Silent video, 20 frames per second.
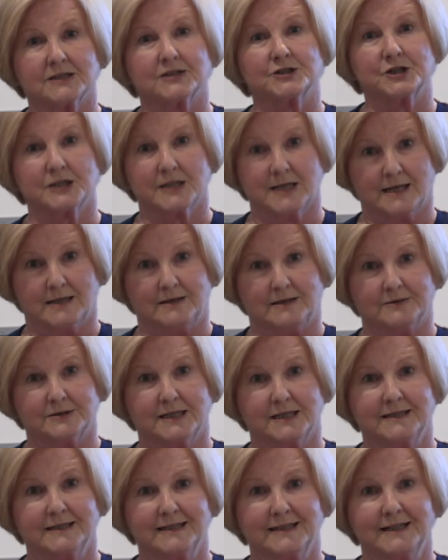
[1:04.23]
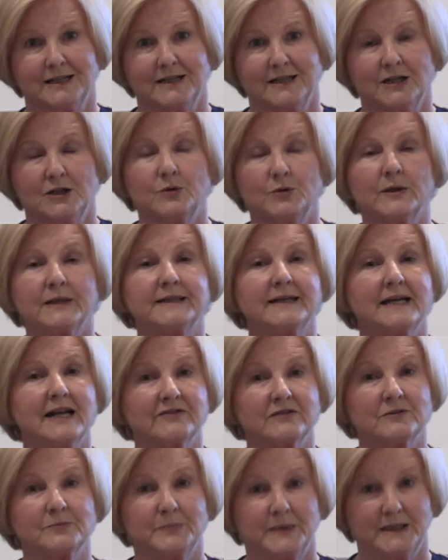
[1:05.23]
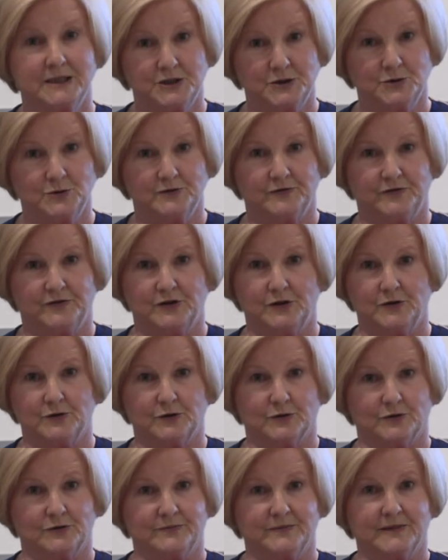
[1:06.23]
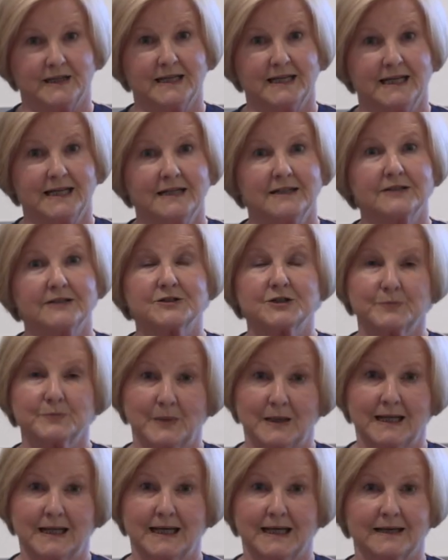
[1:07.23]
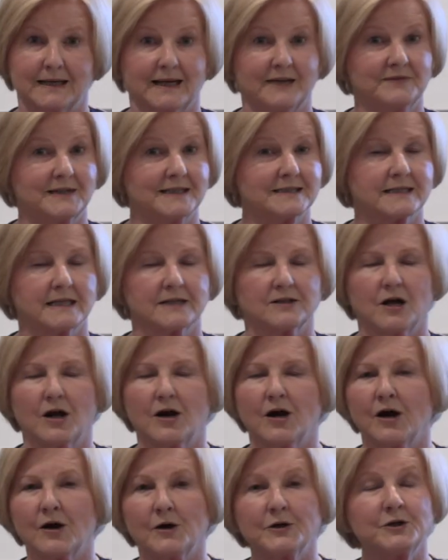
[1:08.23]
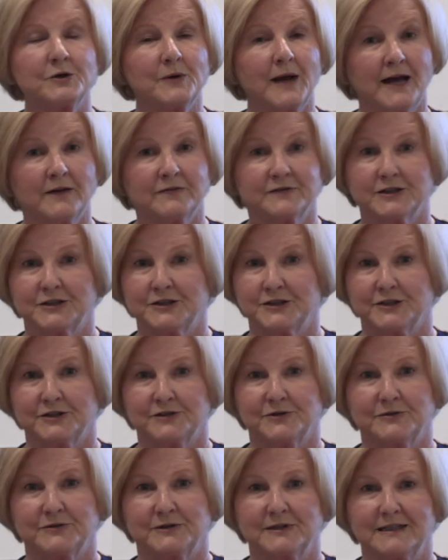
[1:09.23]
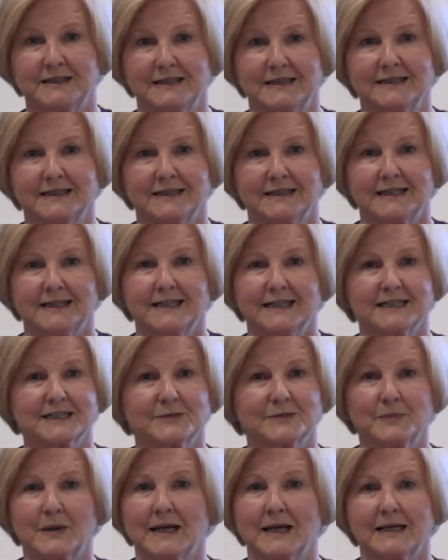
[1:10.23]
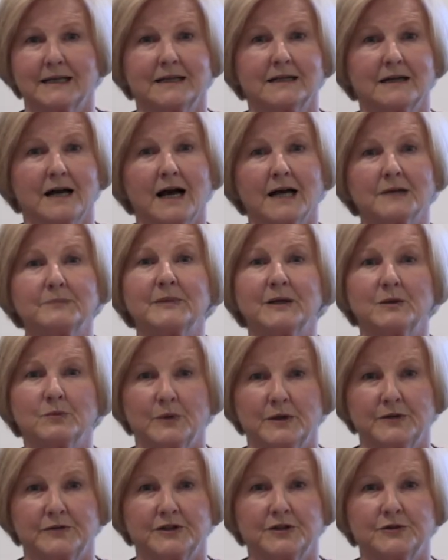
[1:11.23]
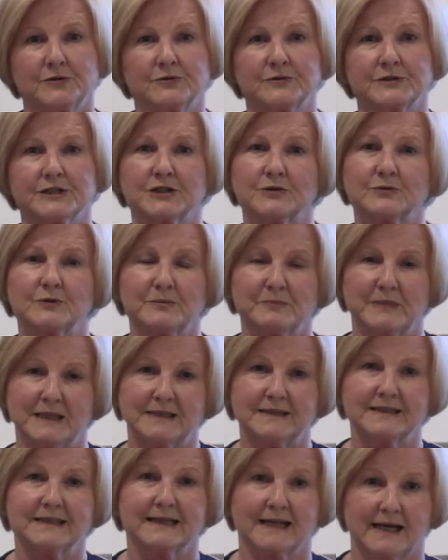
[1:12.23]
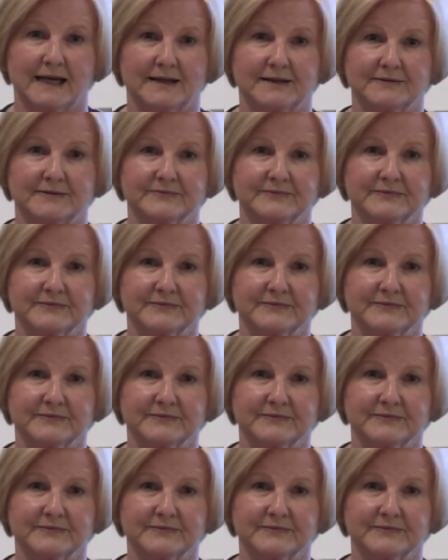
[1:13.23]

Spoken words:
a child who had never been to a funeral to play. And they said, all you have to do is play God Be With You Till We Meet Again.